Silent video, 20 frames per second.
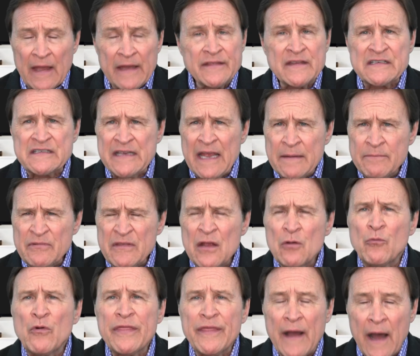And the same
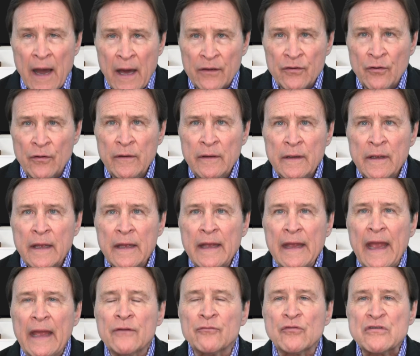thing with honor
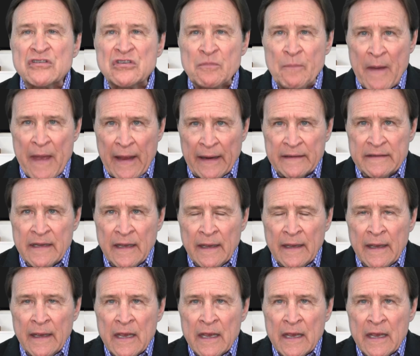and respect.